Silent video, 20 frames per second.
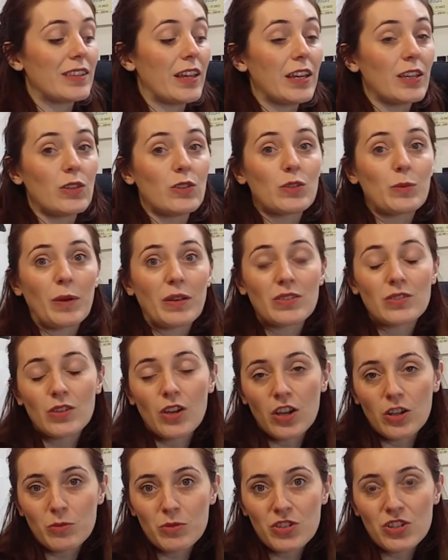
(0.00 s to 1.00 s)
like use my
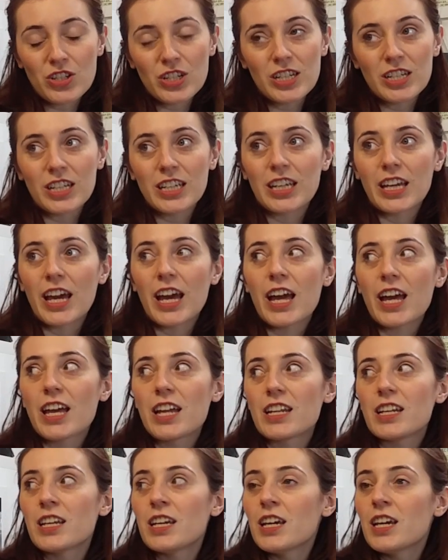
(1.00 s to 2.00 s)
sewing machine
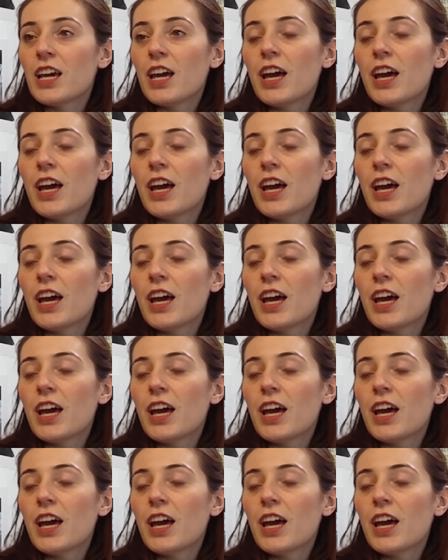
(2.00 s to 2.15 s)
again,